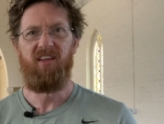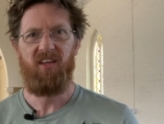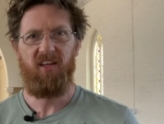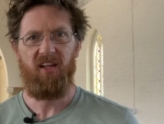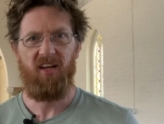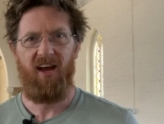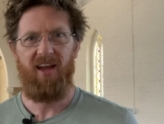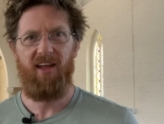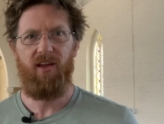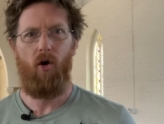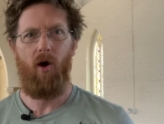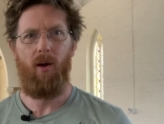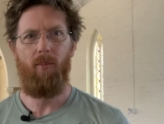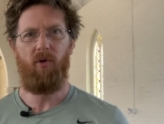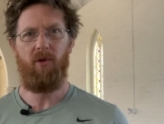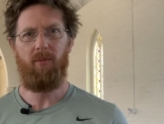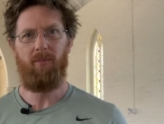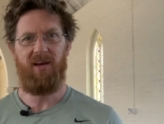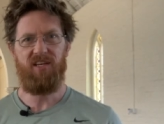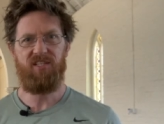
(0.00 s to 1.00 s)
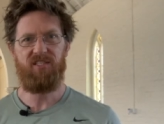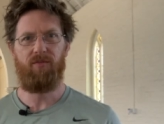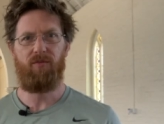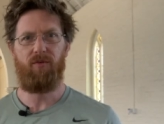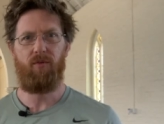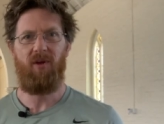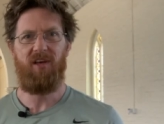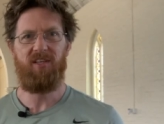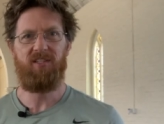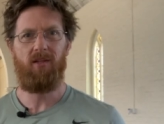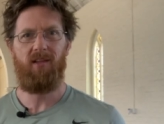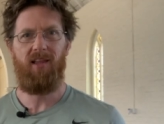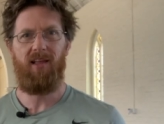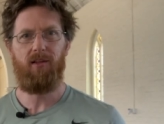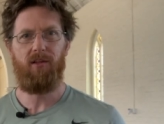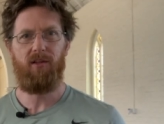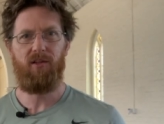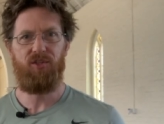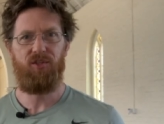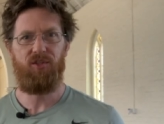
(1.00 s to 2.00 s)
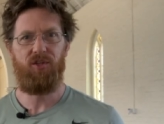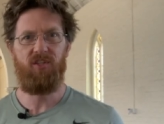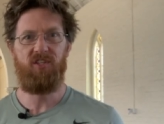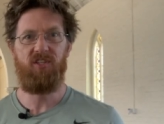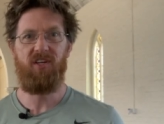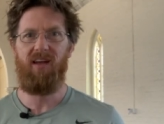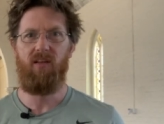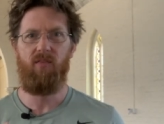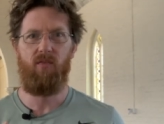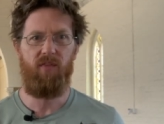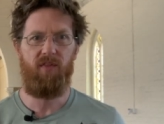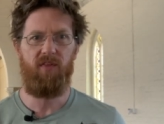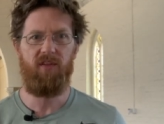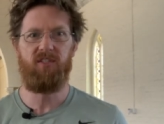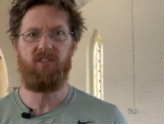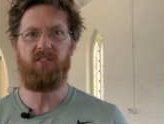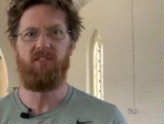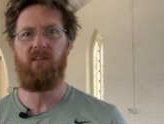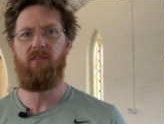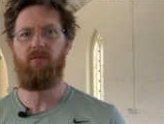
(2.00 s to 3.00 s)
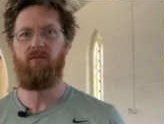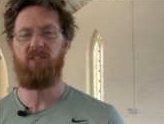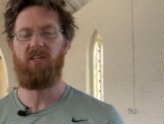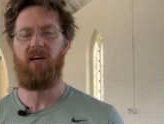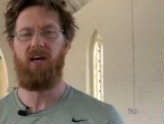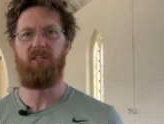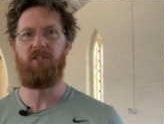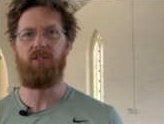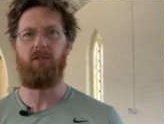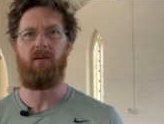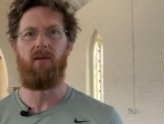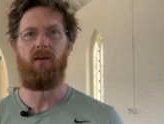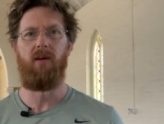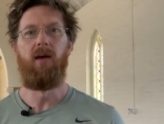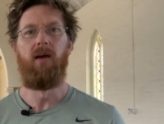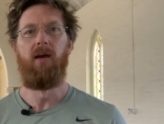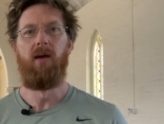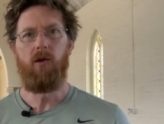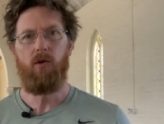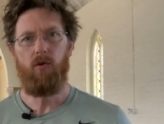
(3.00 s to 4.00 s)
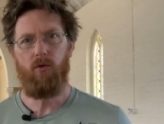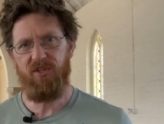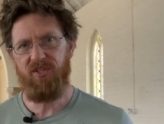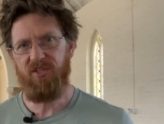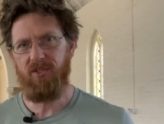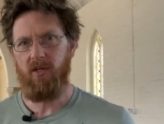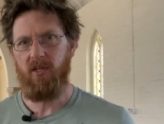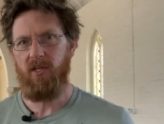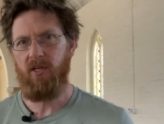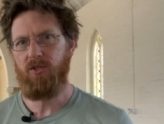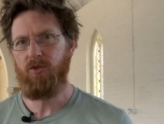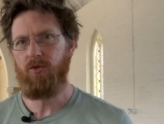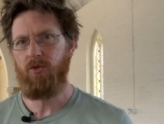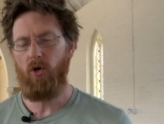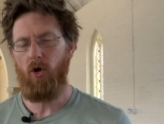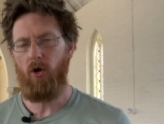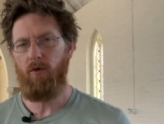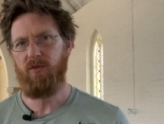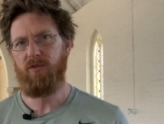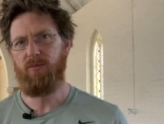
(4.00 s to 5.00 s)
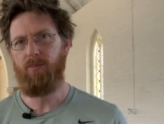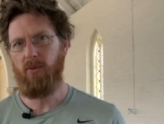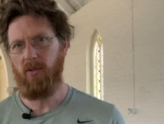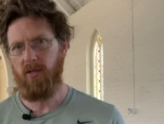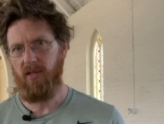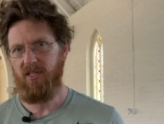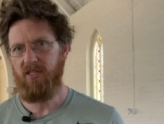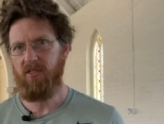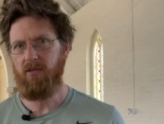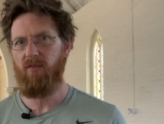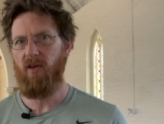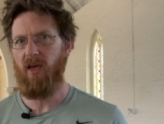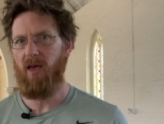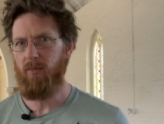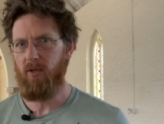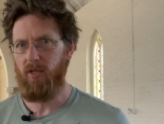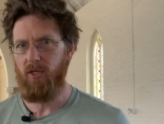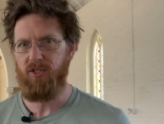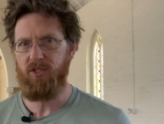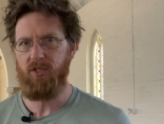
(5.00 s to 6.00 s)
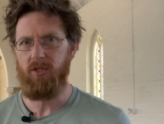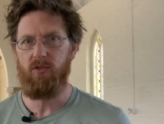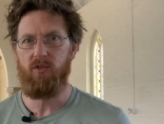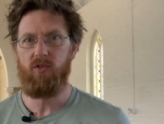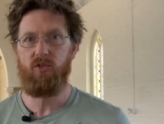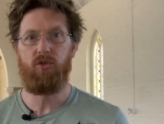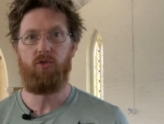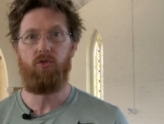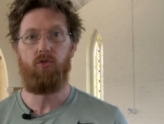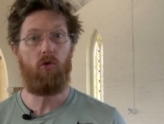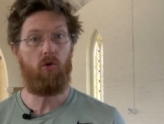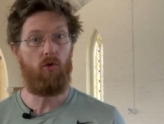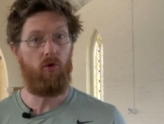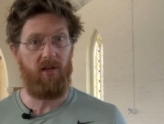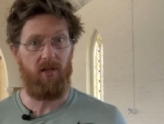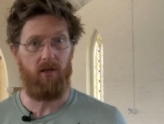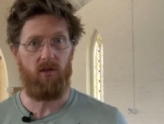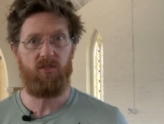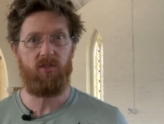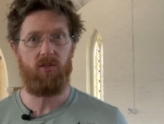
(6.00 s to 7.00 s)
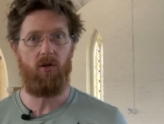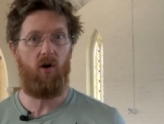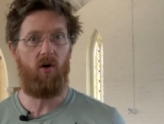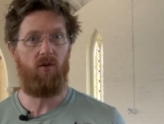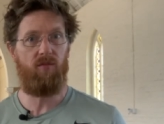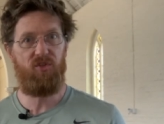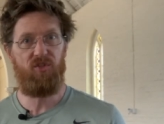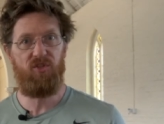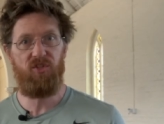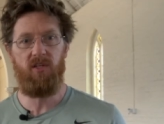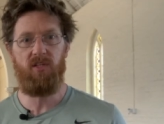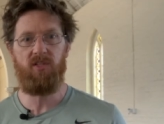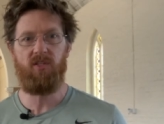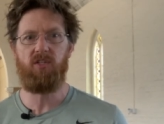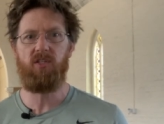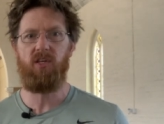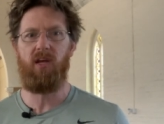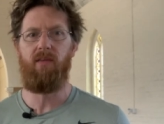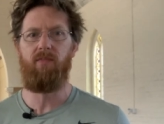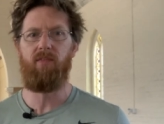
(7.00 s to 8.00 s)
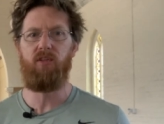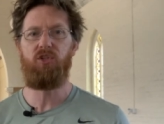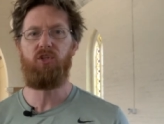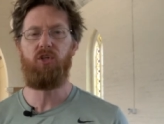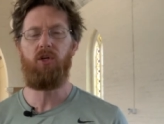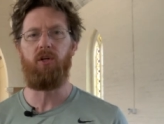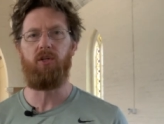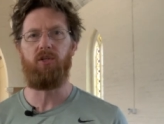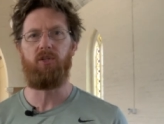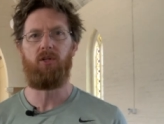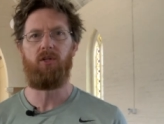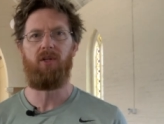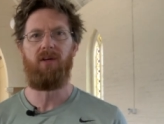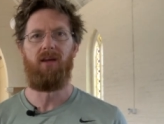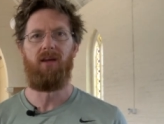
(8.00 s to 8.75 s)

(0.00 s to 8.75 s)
G'day, I'm Rick Mason from Rouse Hill Anglican Church, and this is an invitation. Christian history offers plenty of ammunition to critics of Jesus and the church.